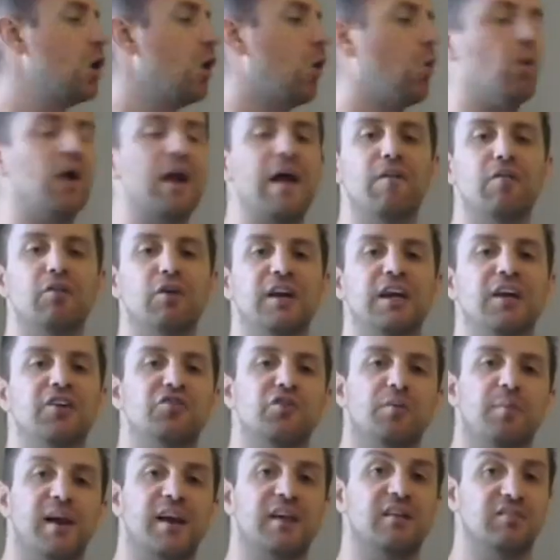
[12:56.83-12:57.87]
Whatever it is,
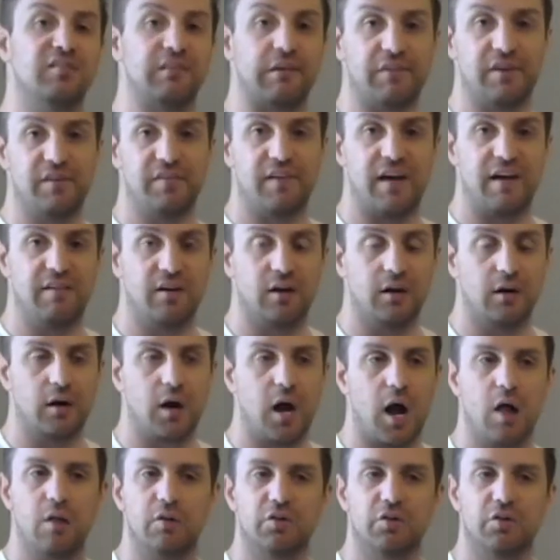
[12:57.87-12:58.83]
you're making $7,500,